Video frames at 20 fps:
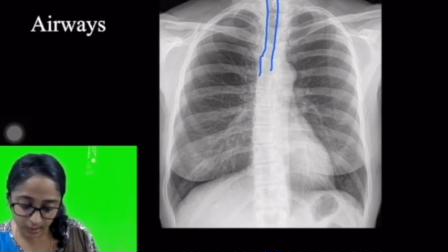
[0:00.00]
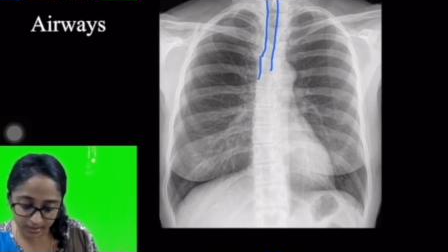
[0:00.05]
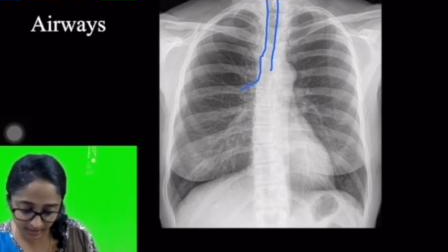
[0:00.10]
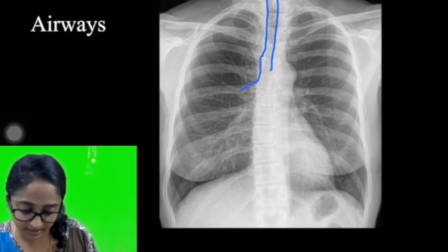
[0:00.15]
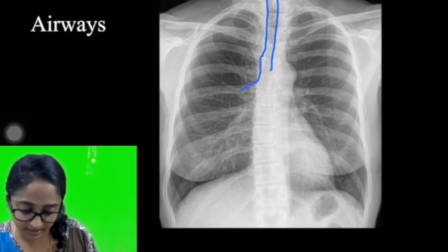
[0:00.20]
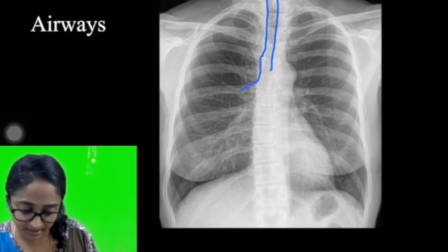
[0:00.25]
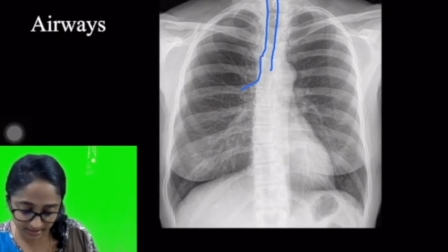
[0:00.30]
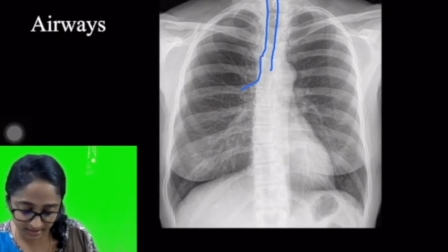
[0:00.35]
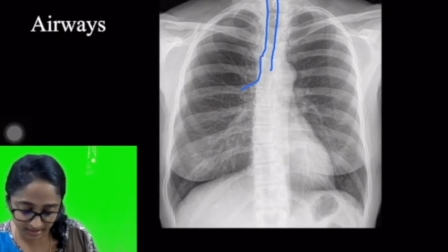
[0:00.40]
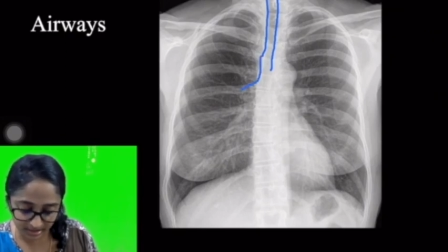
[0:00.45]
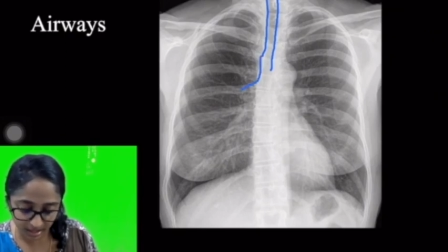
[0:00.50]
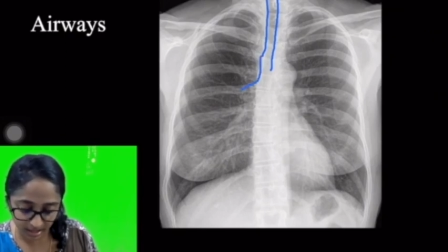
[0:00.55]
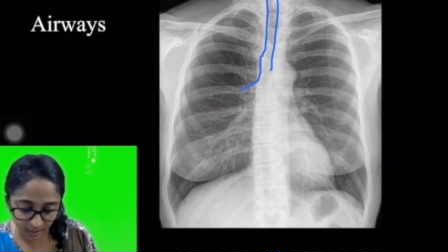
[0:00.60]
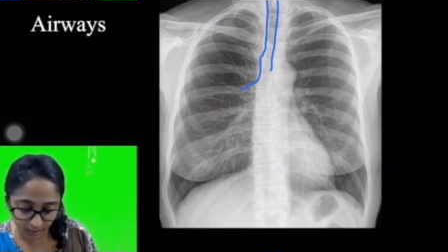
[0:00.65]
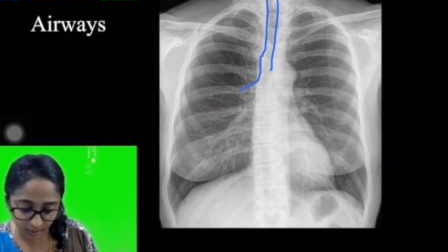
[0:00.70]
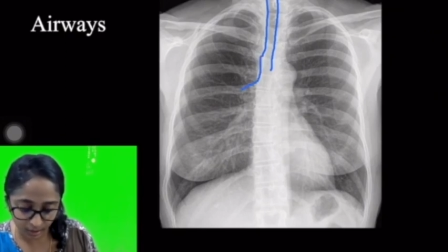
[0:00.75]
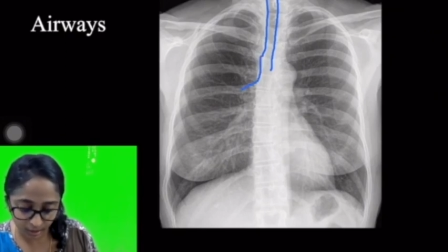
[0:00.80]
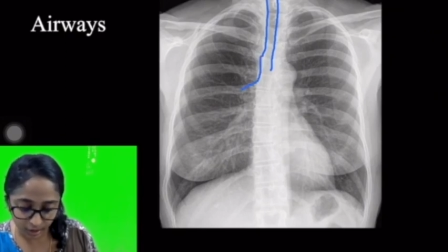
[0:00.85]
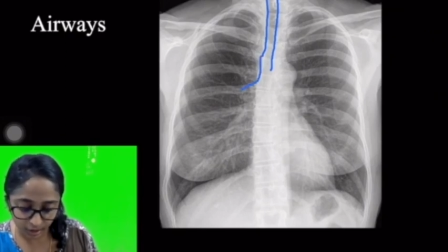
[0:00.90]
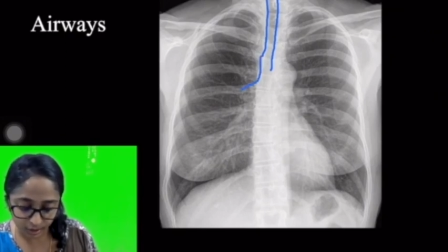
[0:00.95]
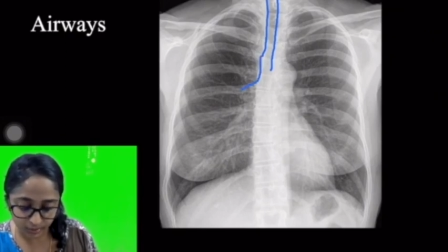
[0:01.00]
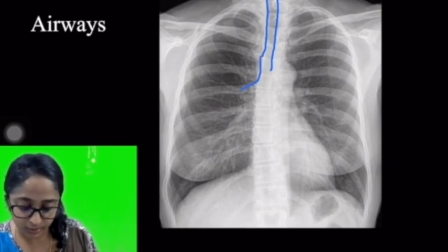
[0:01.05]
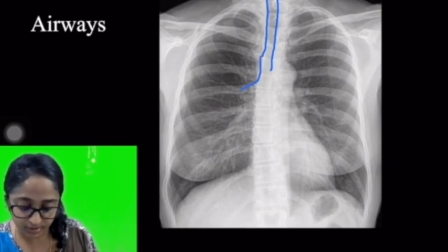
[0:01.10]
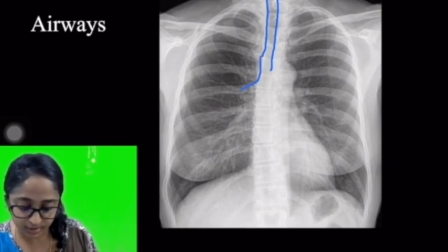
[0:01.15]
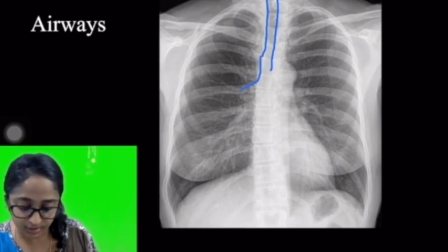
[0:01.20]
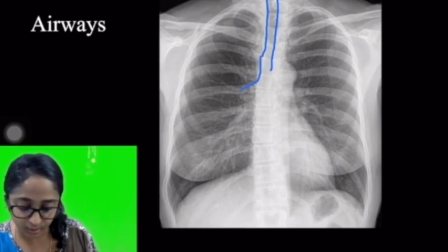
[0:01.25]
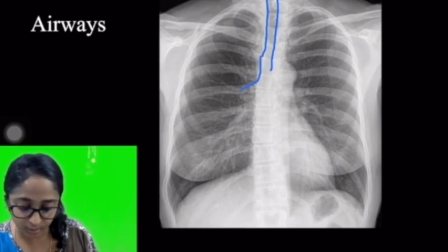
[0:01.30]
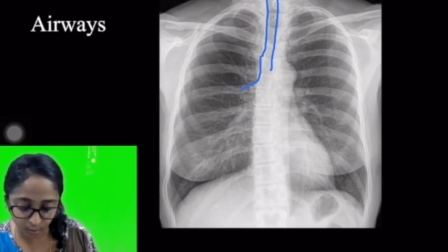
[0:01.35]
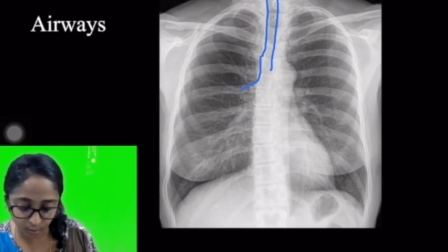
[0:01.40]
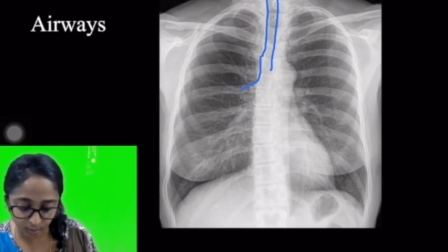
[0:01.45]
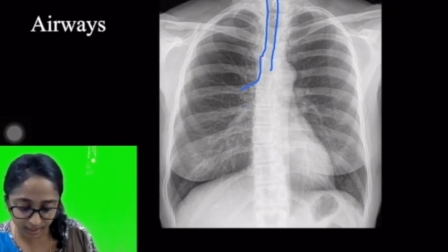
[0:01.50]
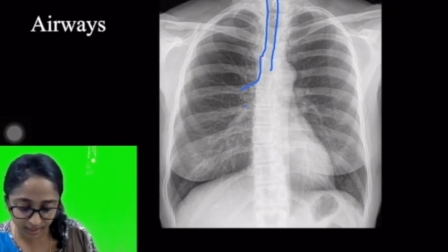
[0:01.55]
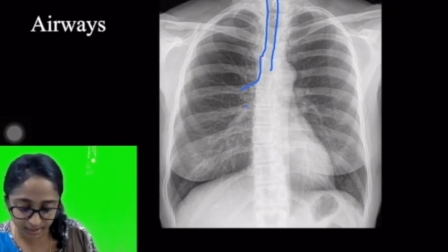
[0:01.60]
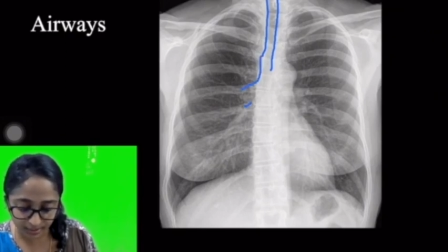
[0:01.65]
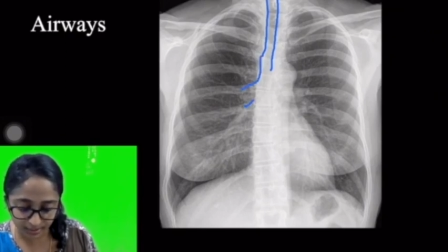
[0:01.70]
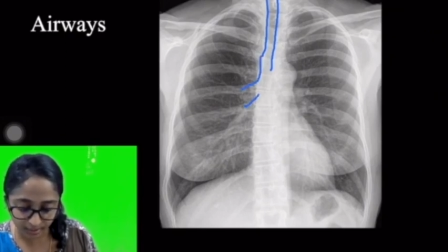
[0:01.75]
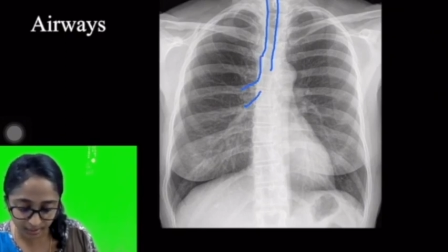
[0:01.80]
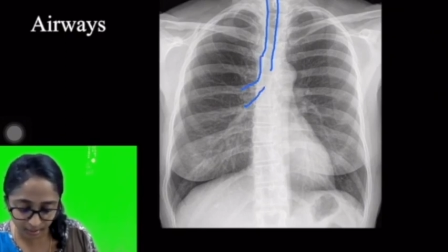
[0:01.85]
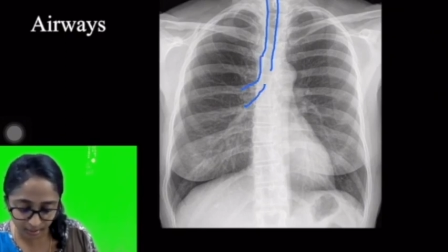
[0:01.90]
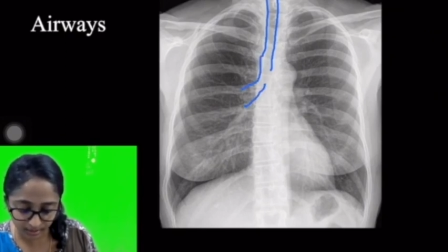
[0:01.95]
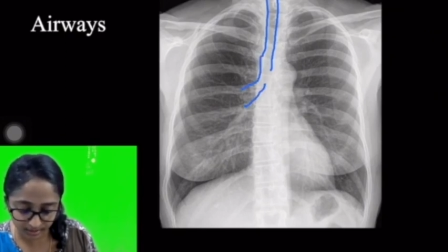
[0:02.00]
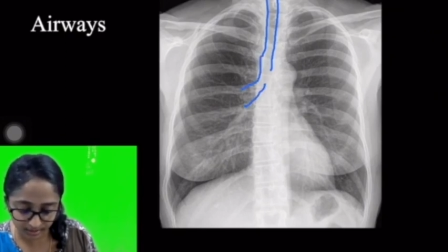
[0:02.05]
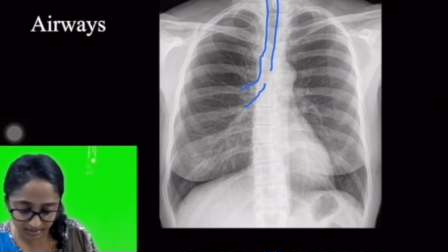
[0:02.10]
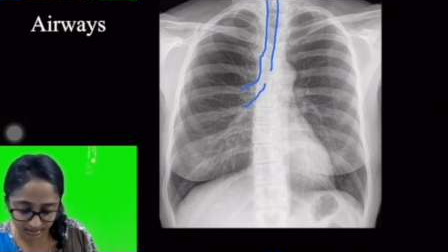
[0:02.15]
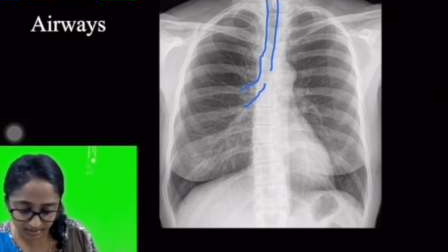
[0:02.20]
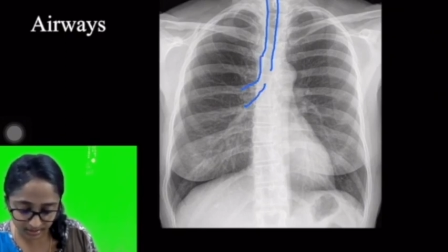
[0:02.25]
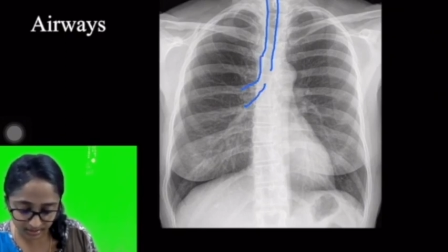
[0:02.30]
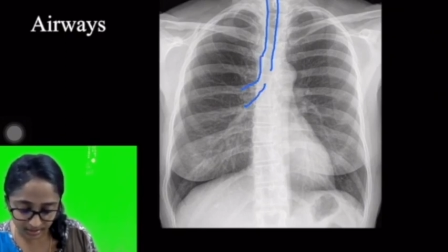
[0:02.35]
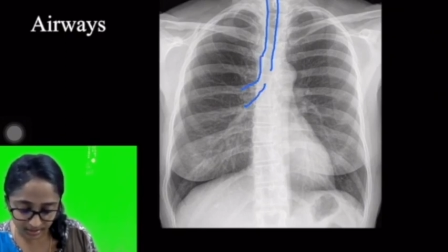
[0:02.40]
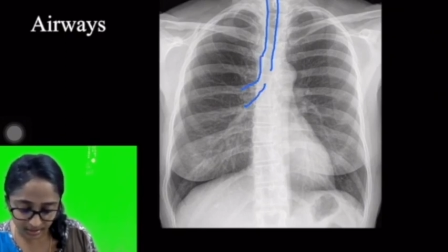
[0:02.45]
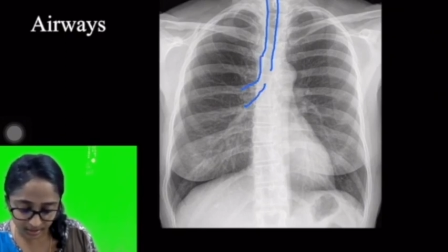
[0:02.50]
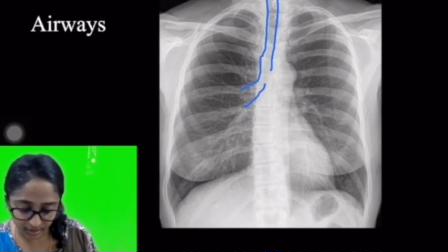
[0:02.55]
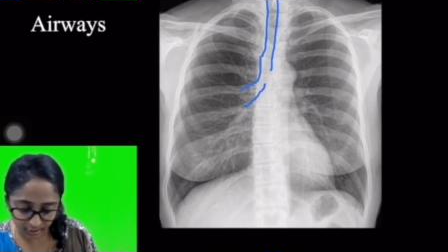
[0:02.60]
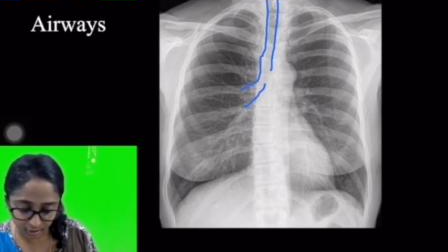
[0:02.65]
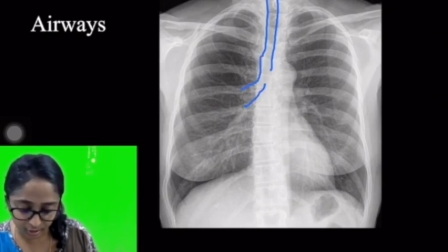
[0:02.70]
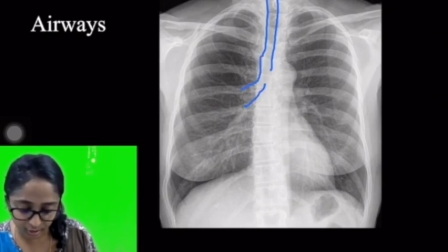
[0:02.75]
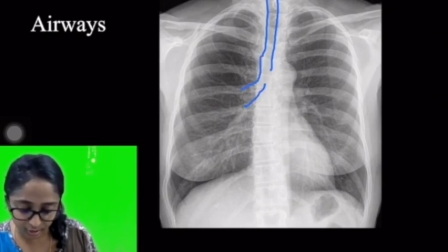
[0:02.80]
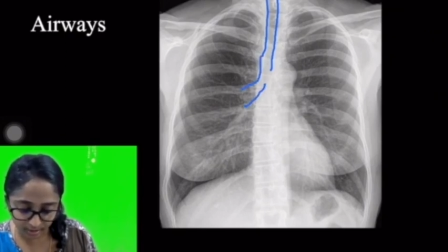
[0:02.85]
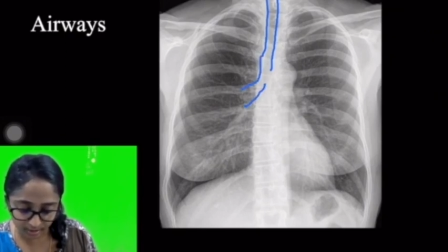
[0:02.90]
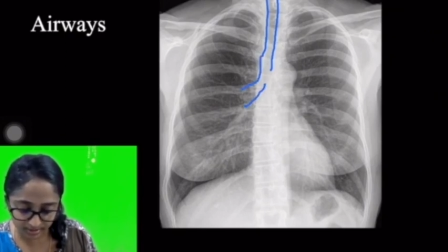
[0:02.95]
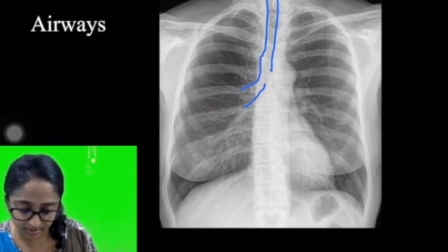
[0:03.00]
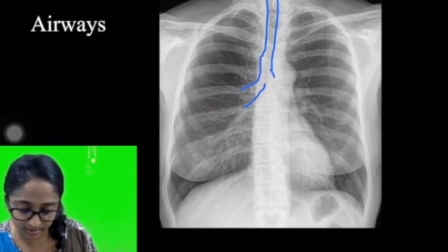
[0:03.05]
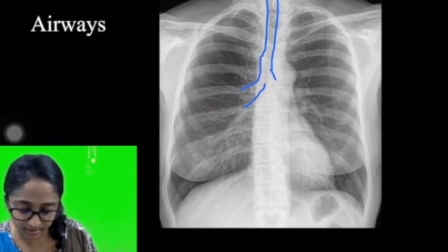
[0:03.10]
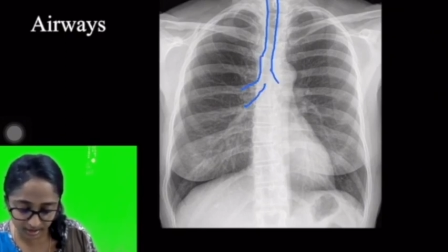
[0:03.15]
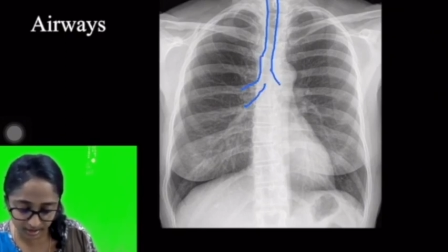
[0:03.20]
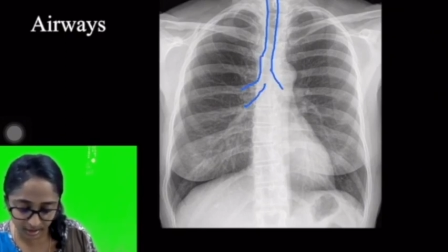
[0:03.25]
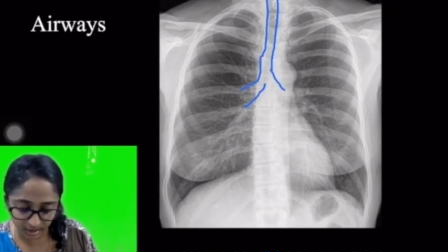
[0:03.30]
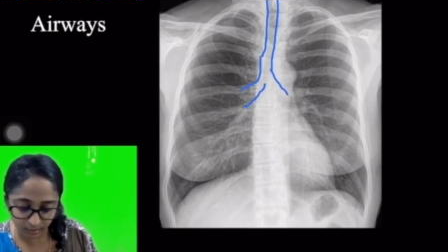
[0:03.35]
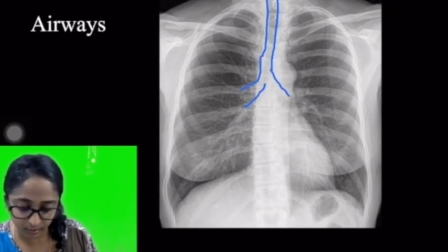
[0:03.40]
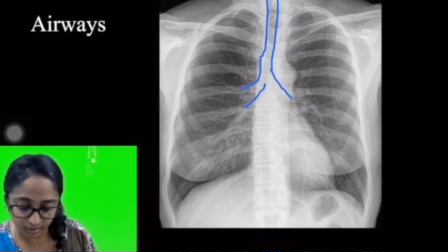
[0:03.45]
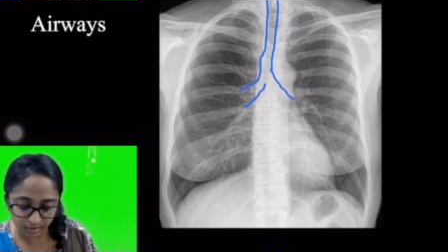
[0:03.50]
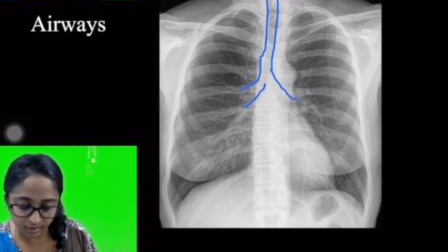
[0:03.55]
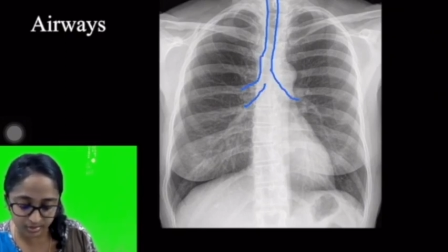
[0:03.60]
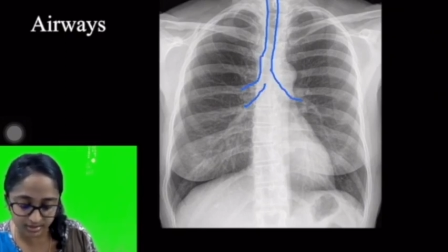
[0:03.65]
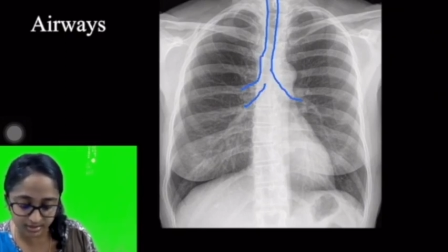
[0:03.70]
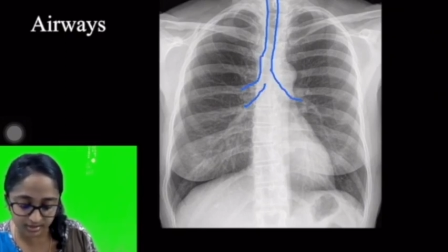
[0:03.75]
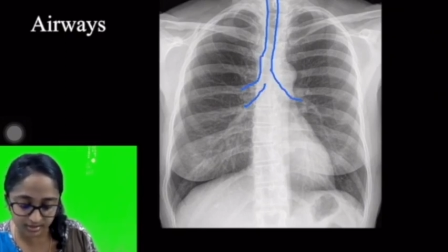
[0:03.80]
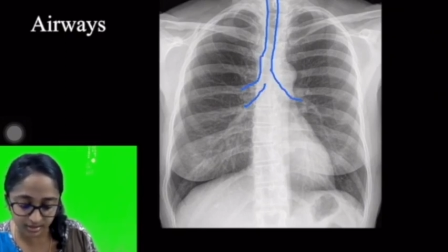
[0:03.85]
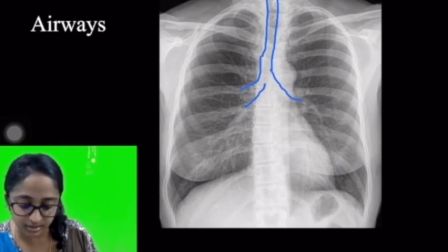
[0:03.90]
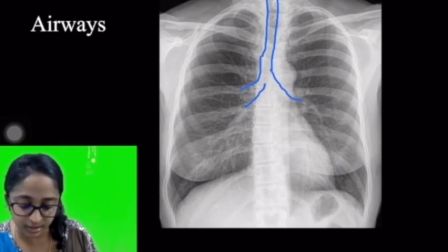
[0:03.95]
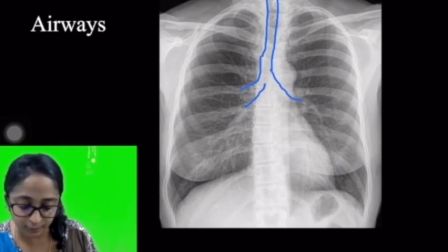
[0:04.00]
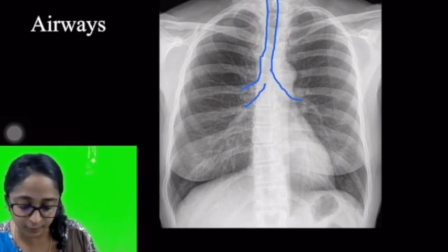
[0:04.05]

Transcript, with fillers: You trace it down, you see the right bronchus and you trace it down, you